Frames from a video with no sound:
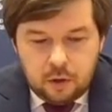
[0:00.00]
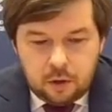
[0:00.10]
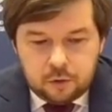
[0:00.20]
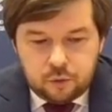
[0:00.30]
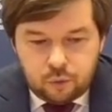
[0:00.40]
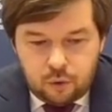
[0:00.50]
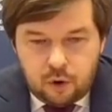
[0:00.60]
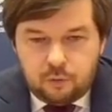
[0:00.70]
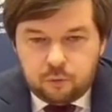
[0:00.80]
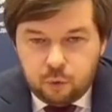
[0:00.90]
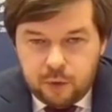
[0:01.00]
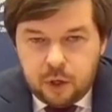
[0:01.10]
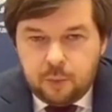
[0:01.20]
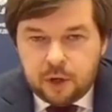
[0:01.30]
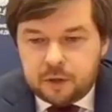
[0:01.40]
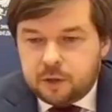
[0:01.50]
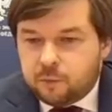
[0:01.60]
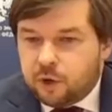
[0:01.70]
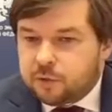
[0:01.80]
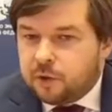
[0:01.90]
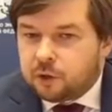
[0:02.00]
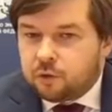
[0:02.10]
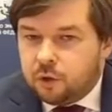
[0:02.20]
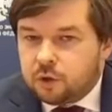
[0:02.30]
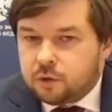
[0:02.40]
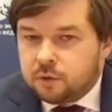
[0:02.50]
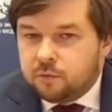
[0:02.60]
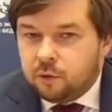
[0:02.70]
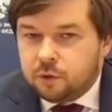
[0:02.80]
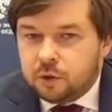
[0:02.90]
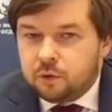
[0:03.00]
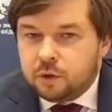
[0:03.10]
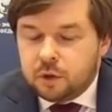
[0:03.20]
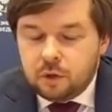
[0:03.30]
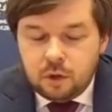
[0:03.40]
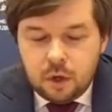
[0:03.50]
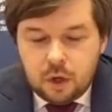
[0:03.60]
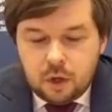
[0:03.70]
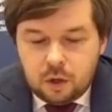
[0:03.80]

to minimize these price fluctuations and volatility,